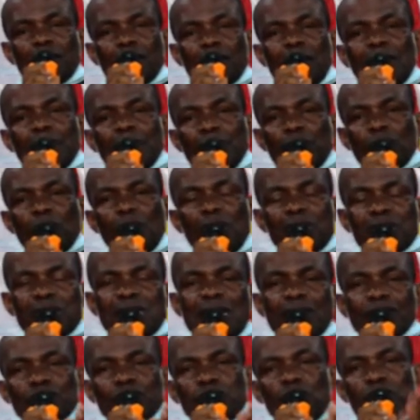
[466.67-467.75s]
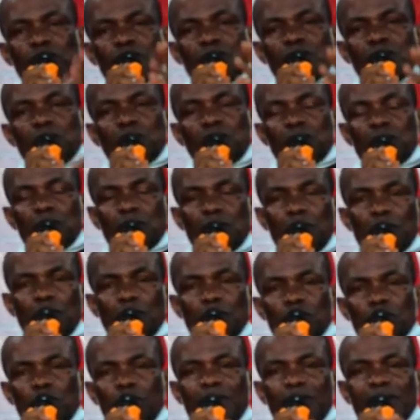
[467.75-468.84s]
But because they have chosen
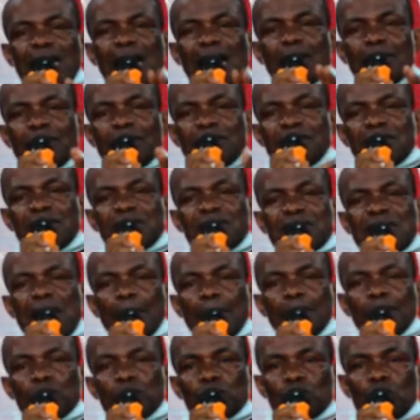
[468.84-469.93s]
to become his disciples,